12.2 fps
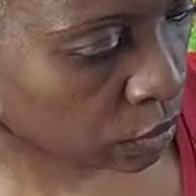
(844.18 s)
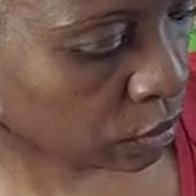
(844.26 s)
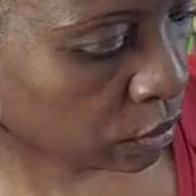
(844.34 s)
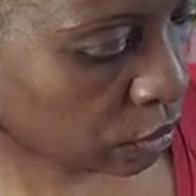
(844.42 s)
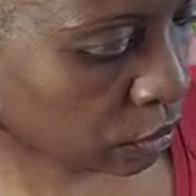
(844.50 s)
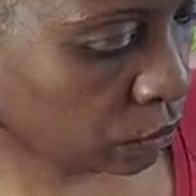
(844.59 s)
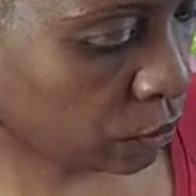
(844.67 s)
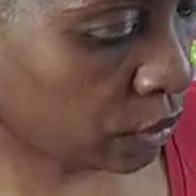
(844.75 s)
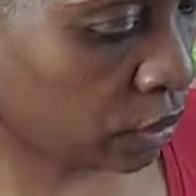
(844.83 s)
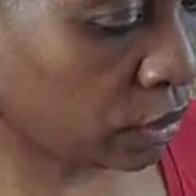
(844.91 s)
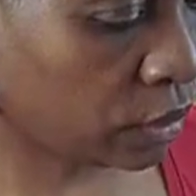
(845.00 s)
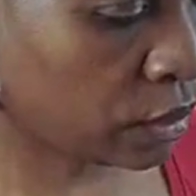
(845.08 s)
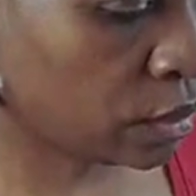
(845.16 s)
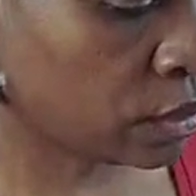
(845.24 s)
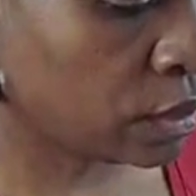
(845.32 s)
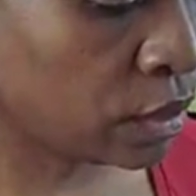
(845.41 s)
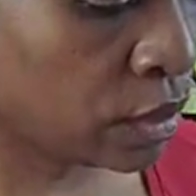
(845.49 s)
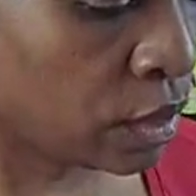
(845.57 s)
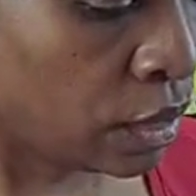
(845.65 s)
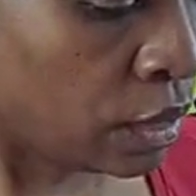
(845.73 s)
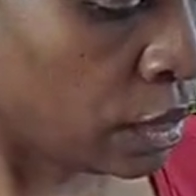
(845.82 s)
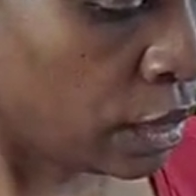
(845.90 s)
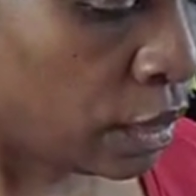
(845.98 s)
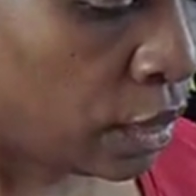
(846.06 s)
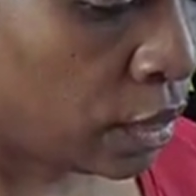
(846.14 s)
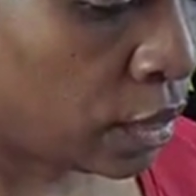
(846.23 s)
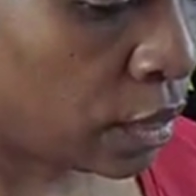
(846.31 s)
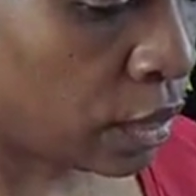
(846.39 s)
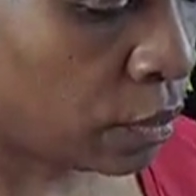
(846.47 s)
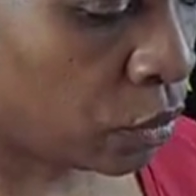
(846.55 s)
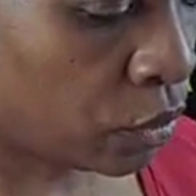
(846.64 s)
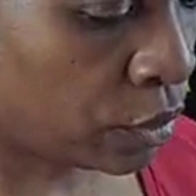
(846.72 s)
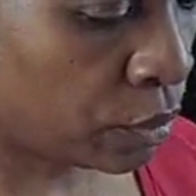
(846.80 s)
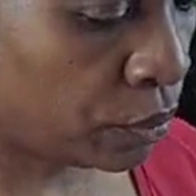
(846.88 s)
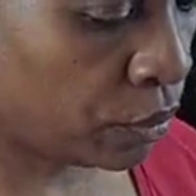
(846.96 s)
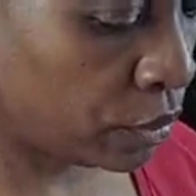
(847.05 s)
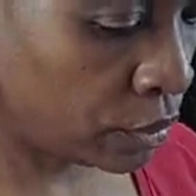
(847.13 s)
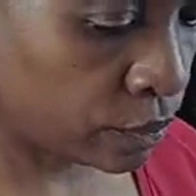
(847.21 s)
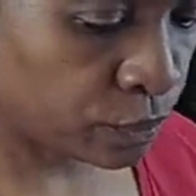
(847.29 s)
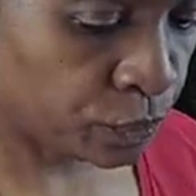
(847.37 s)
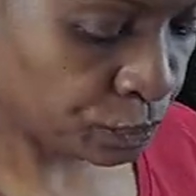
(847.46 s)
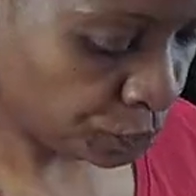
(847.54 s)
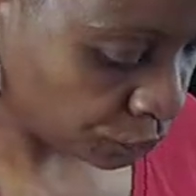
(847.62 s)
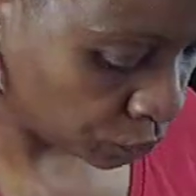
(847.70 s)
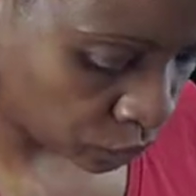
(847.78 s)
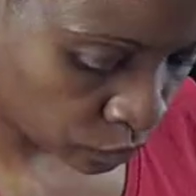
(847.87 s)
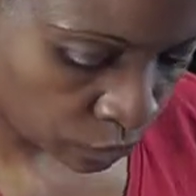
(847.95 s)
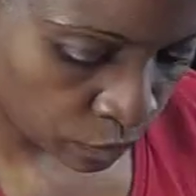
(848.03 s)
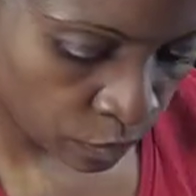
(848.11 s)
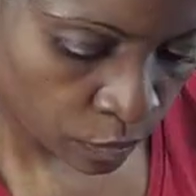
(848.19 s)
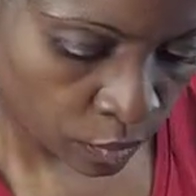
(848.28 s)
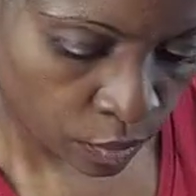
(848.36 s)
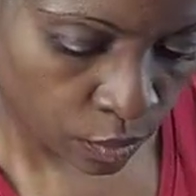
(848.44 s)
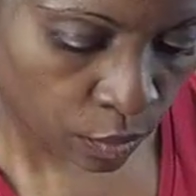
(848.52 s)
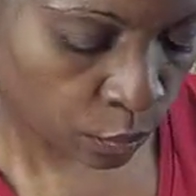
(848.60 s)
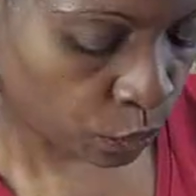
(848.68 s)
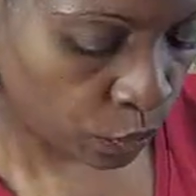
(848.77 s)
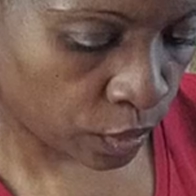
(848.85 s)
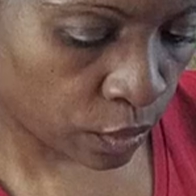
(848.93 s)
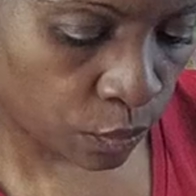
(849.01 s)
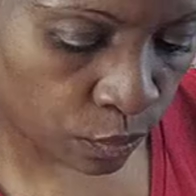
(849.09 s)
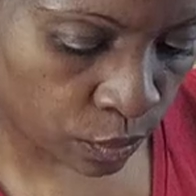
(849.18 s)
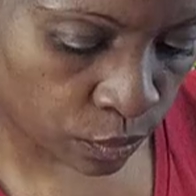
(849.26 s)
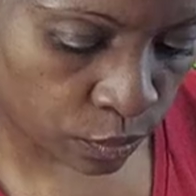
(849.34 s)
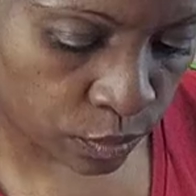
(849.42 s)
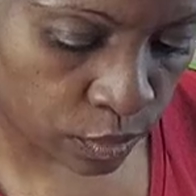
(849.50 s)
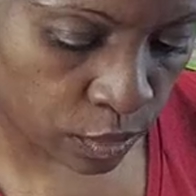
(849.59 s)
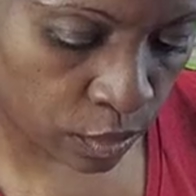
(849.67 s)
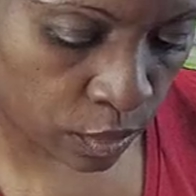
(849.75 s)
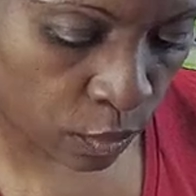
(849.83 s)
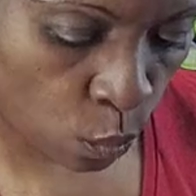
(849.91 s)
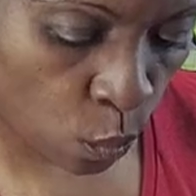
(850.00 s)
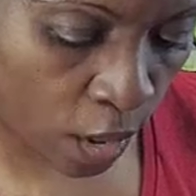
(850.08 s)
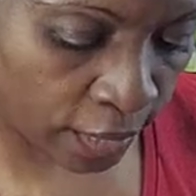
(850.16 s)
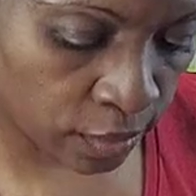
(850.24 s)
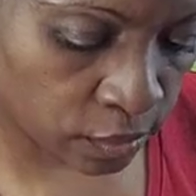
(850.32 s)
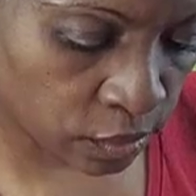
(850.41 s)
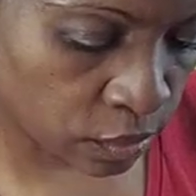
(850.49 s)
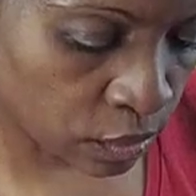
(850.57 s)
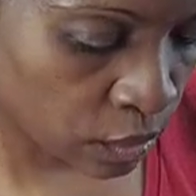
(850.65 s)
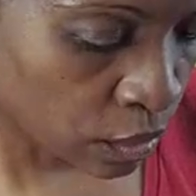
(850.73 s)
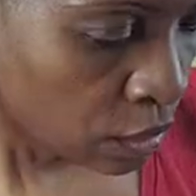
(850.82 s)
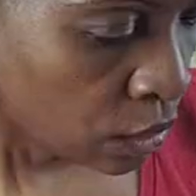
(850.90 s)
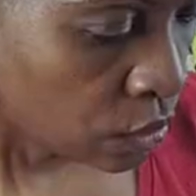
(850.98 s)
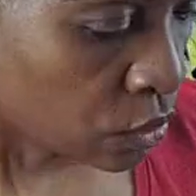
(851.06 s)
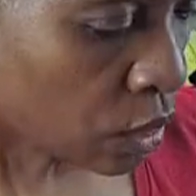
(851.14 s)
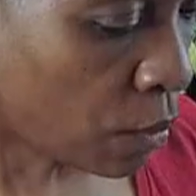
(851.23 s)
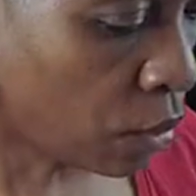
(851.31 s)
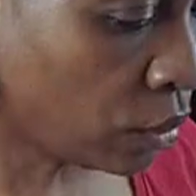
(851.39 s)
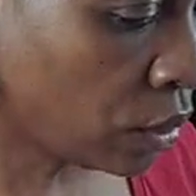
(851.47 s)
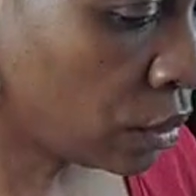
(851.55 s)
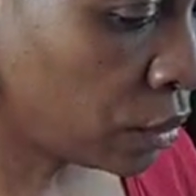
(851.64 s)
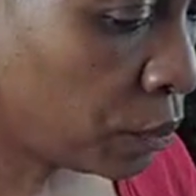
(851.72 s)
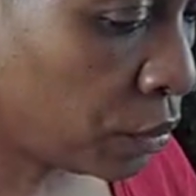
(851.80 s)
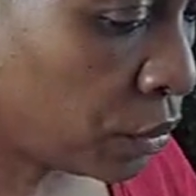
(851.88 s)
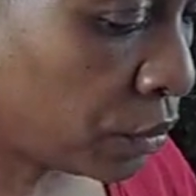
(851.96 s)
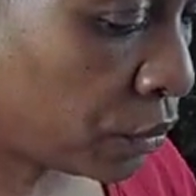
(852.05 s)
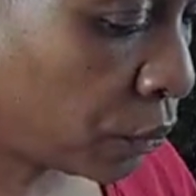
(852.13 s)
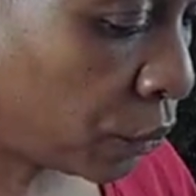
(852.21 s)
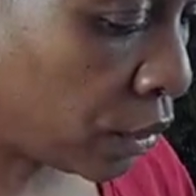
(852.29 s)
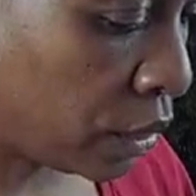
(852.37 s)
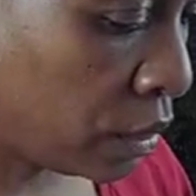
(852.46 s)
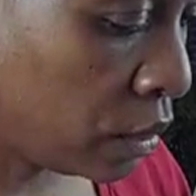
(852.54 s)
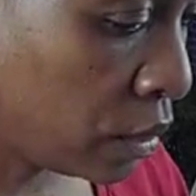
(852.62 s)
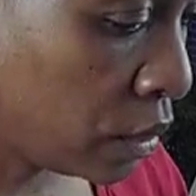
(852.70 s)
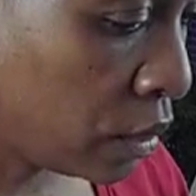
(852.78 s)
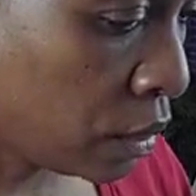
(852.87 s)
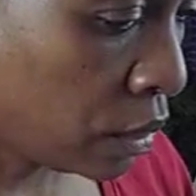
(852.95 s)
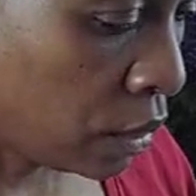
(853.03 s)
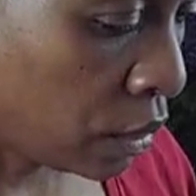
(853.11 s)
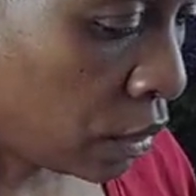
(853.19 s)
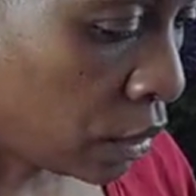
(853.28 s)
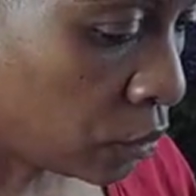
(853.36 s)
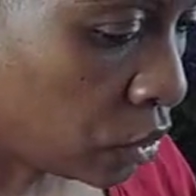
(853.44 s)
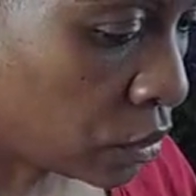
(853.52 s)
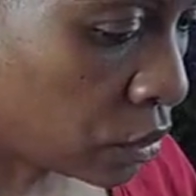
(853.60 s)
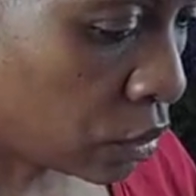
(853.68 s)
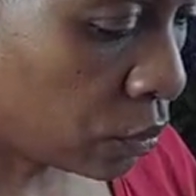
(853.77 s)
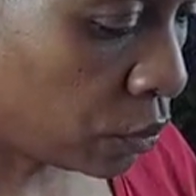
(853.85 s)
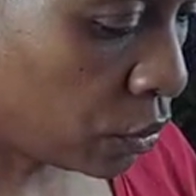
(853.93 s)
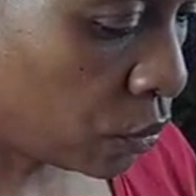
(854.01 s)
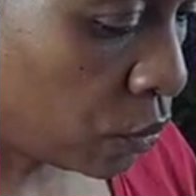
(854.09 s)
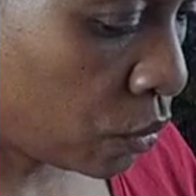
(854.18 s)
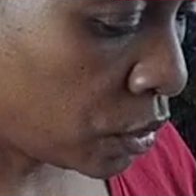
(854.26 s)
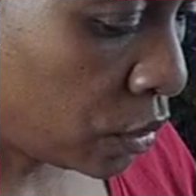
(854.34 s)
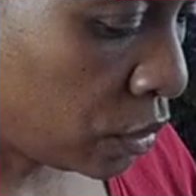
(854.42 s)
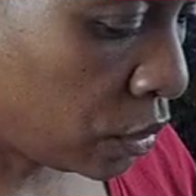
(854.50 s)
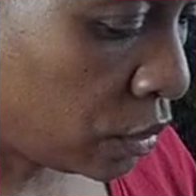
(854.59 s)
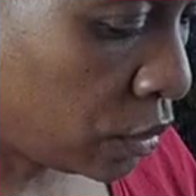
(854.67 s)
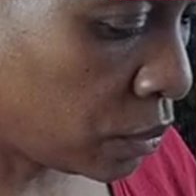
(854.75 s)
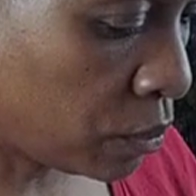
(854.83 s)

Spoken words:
glue in. And I'm going to put a red rose here, a white. So I'm only going to put 3, and I'm just going to put one in the